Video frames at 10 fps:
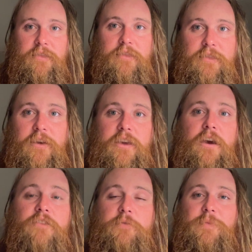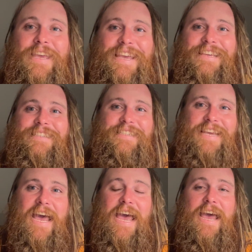The government is
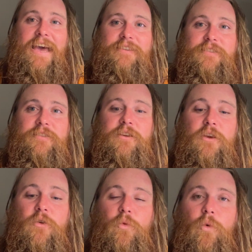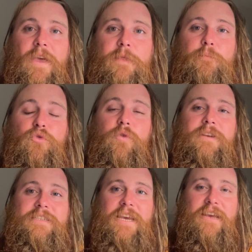tasked with
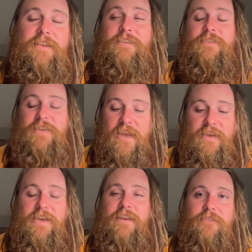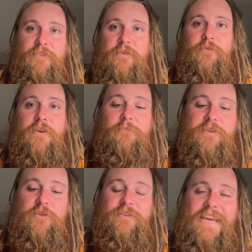the state and federal
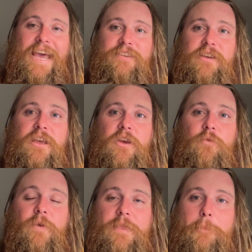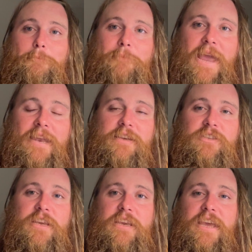governments are tasked with
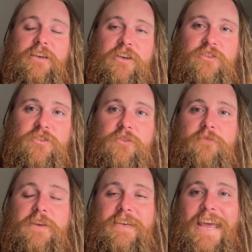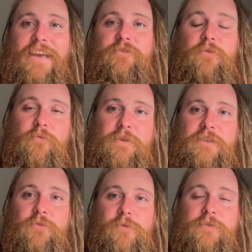managing and conserving natural
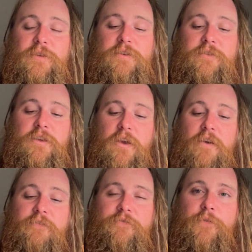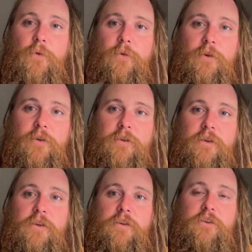resources for
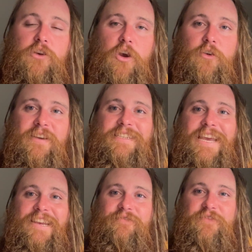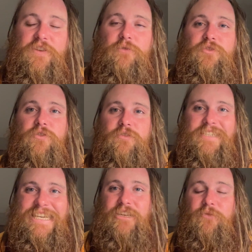current and future
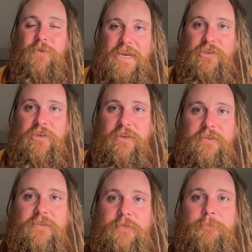generations.